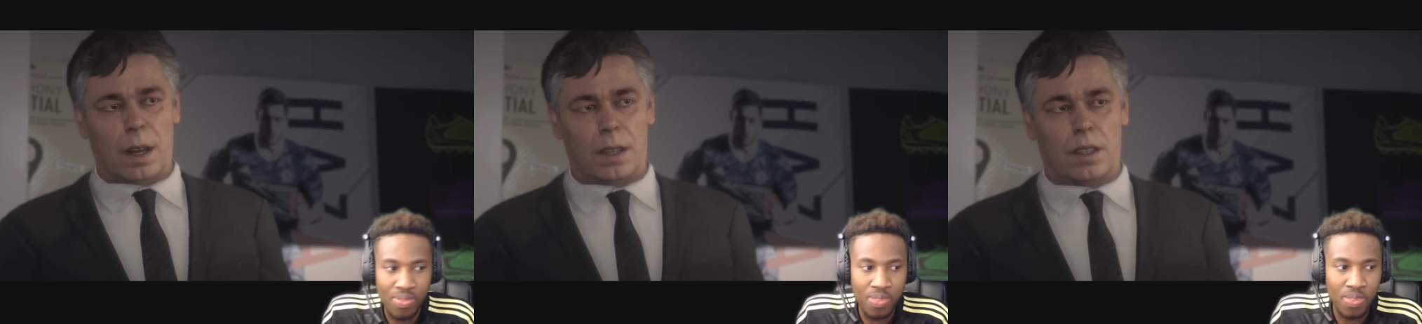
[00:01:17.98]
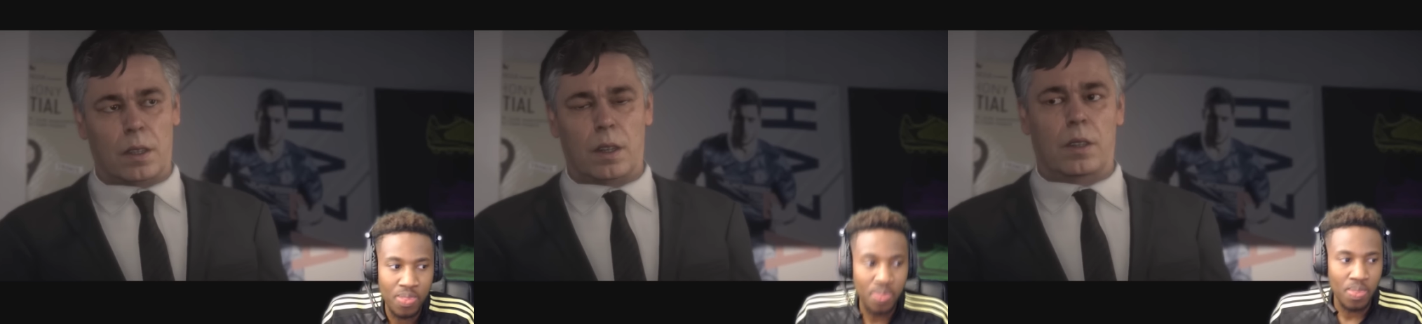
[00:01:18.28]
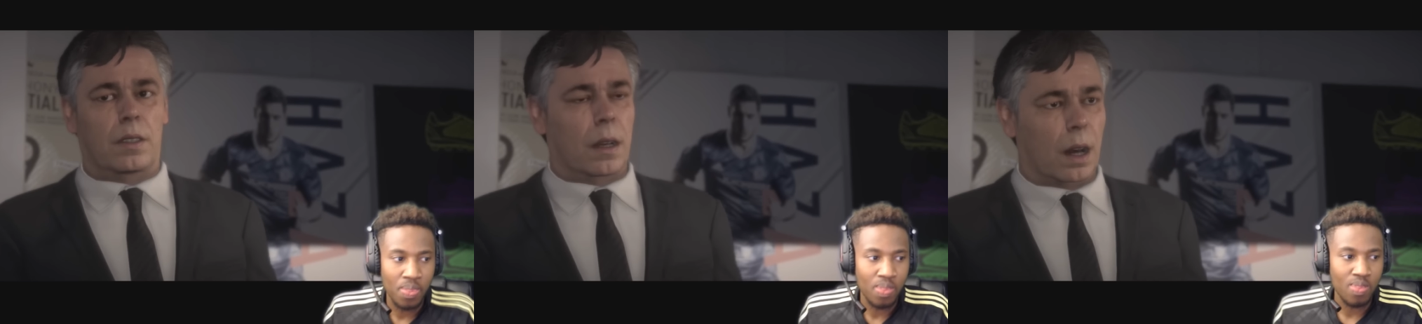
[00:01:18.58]
Speaker 1: As soon as you
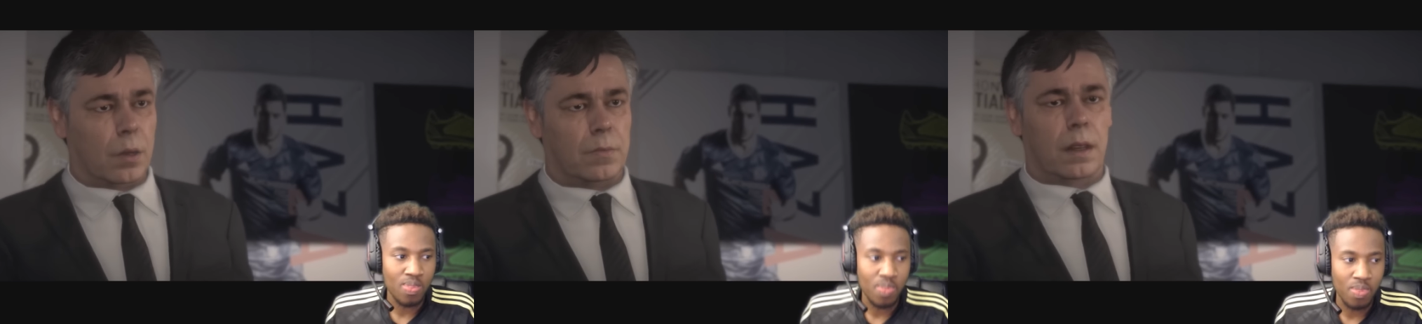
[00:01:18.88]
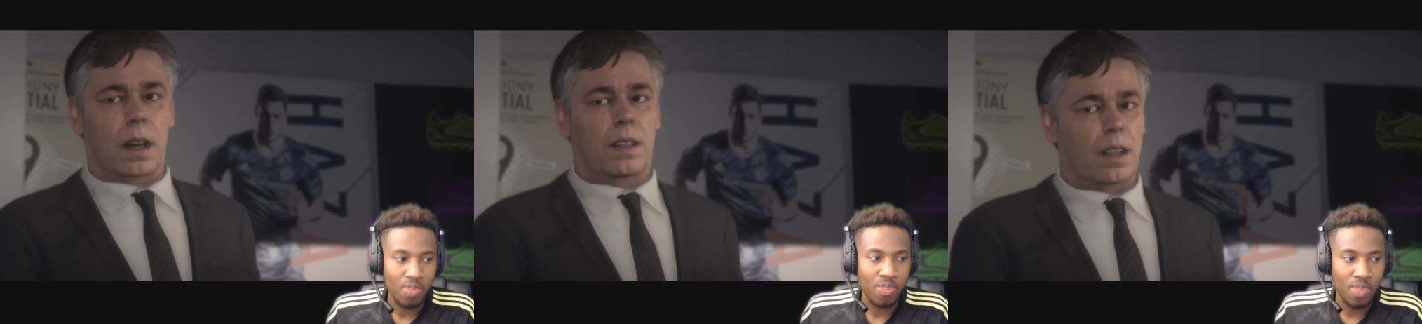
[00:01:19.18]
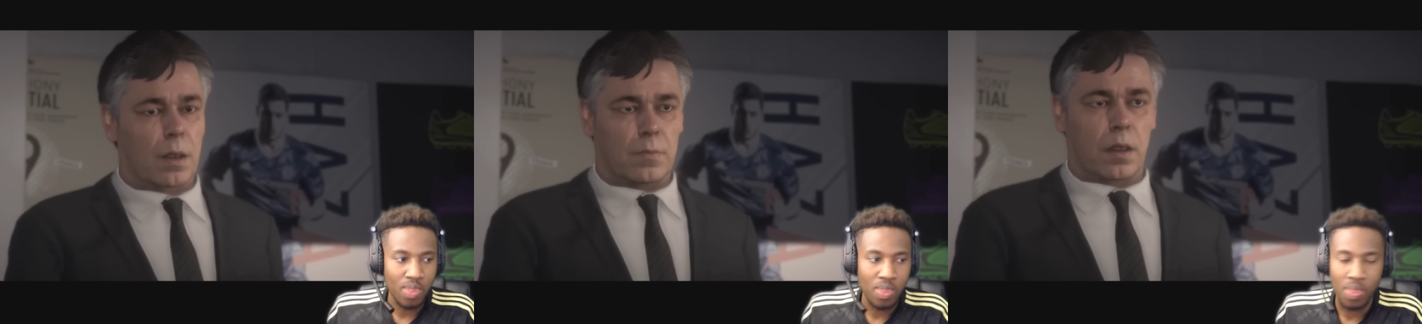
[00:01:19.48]
signed with me, I
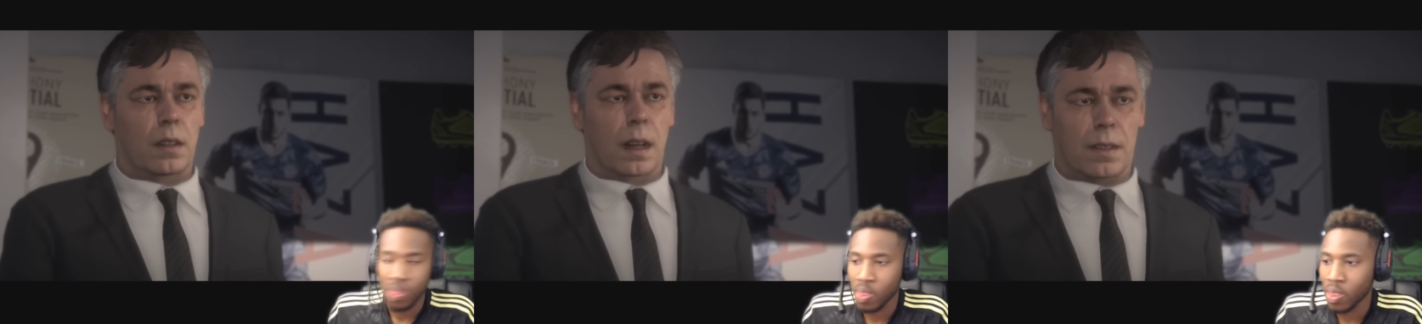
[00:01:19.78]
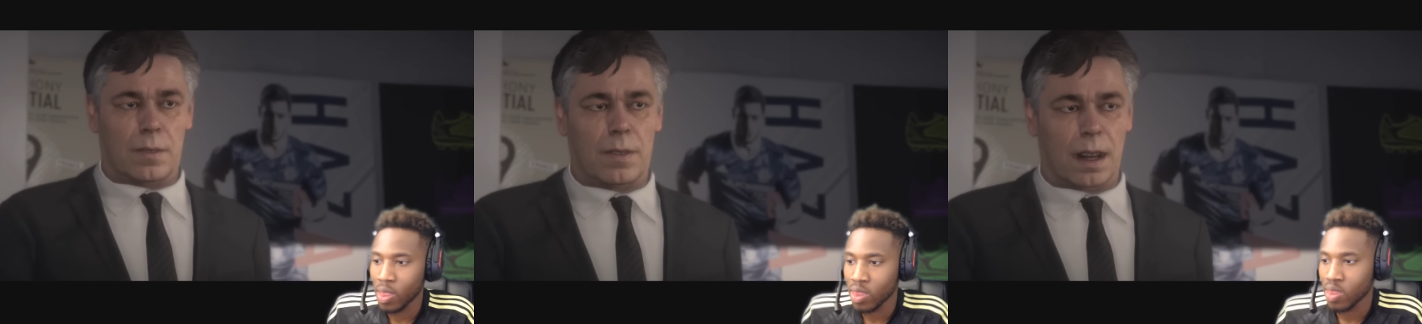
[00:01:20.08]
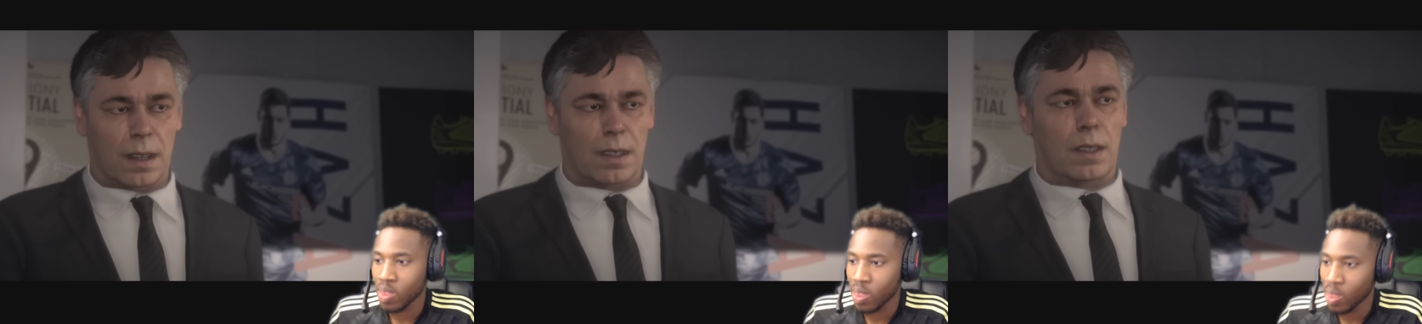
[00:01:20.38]
started putting out the
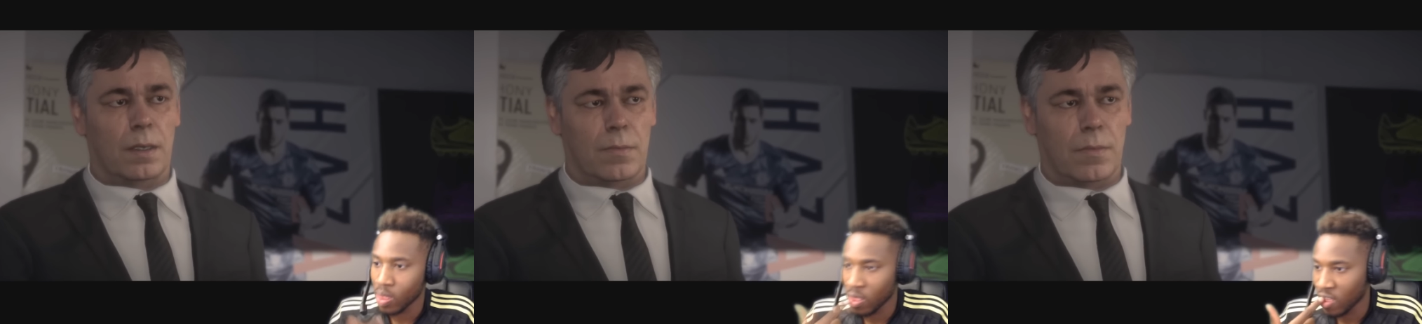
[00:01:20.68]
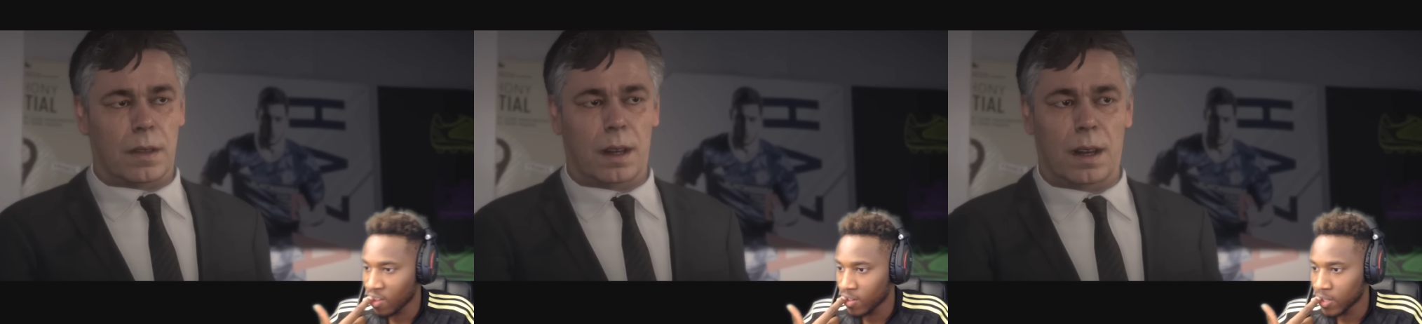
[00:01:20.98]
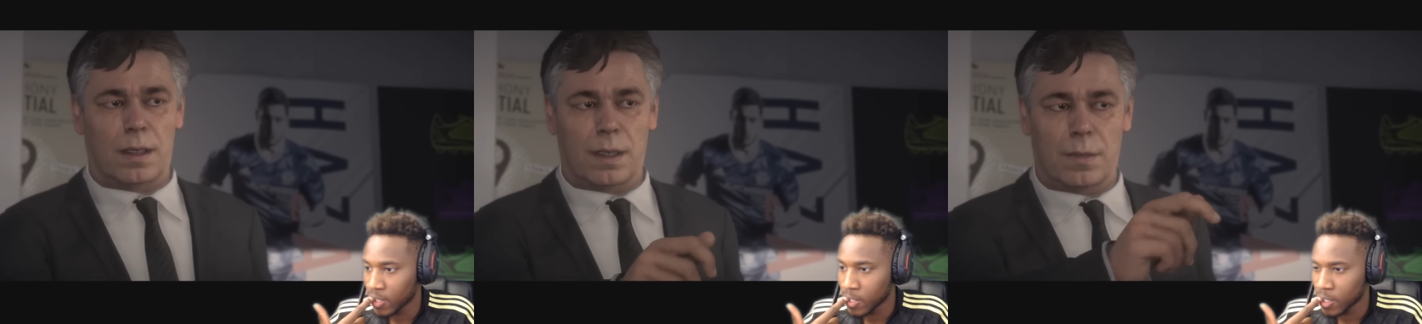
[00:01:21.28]
feelers.
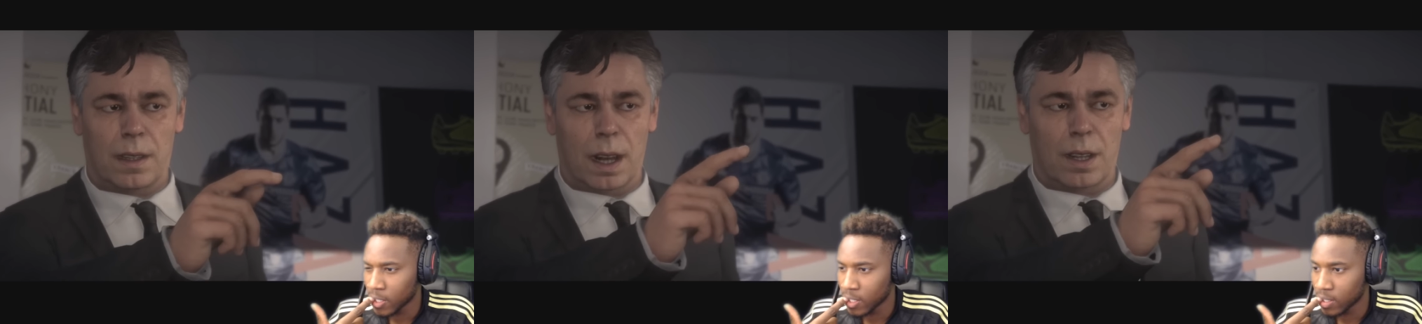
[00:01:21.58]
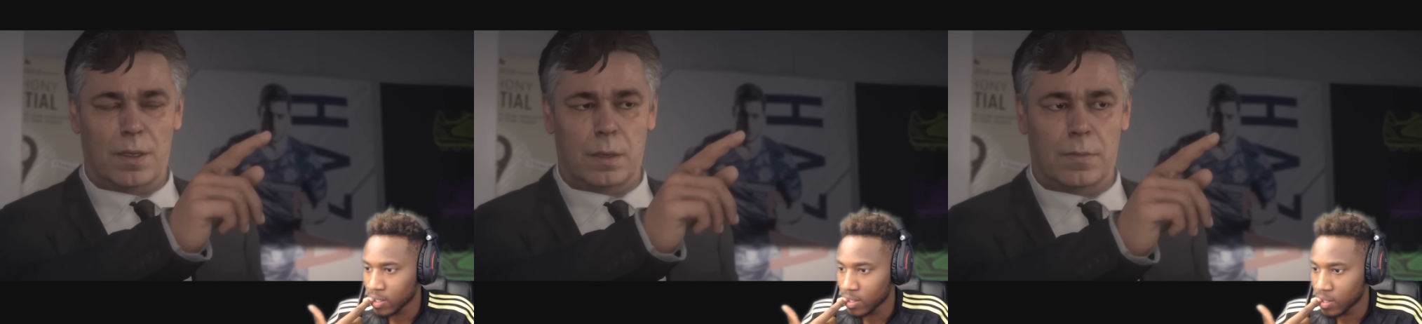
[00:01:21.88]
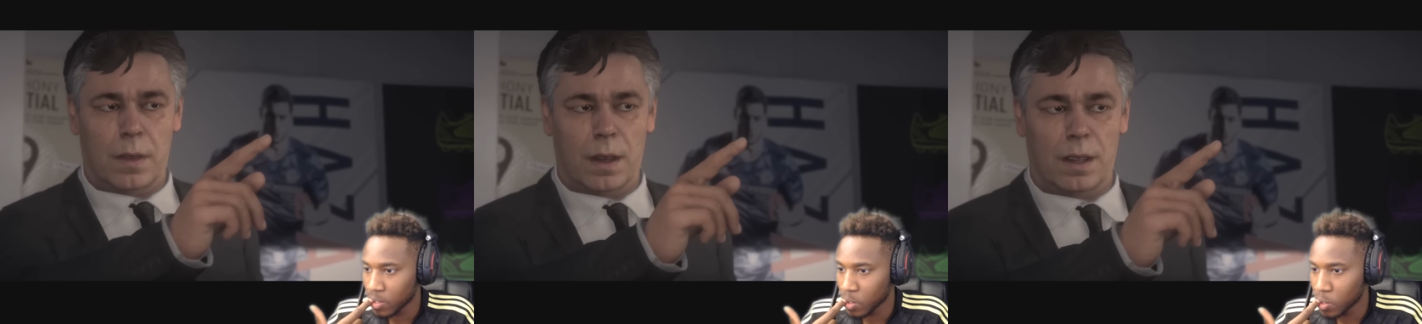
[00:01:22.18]
Seems like you've been
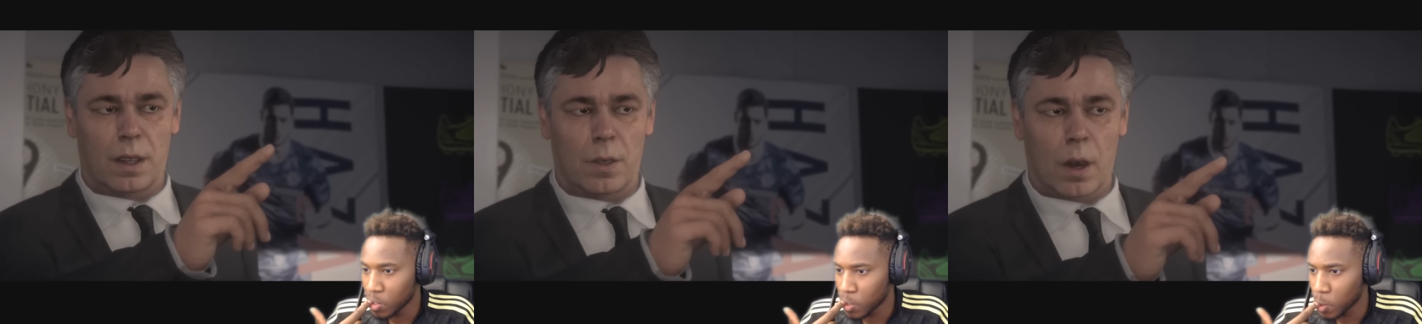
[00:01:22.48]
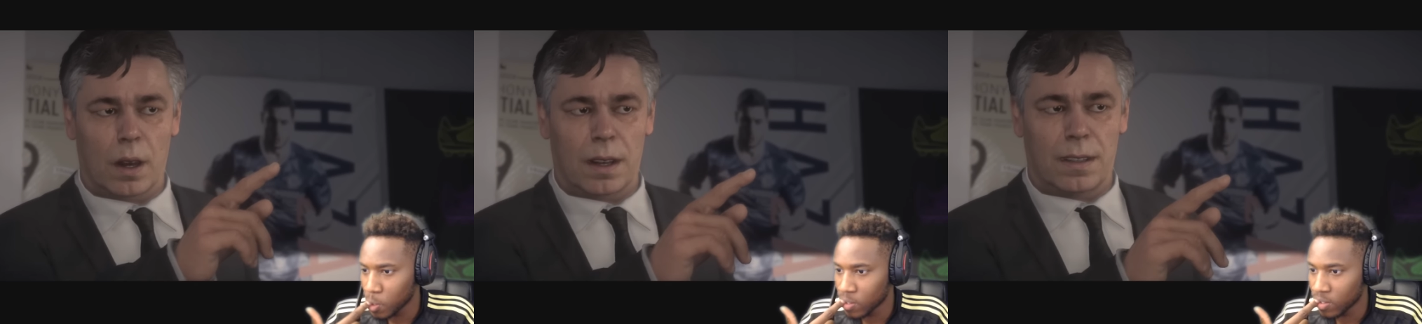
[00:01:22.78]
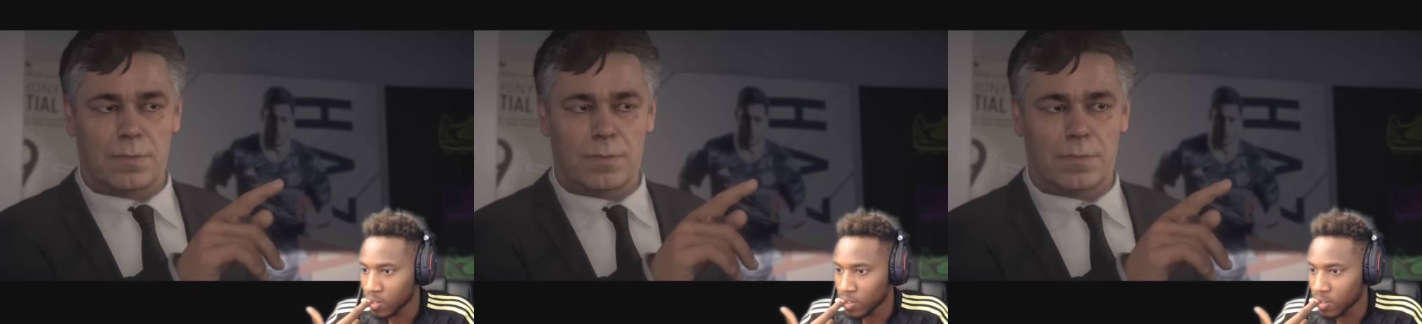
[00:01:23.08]
making quite the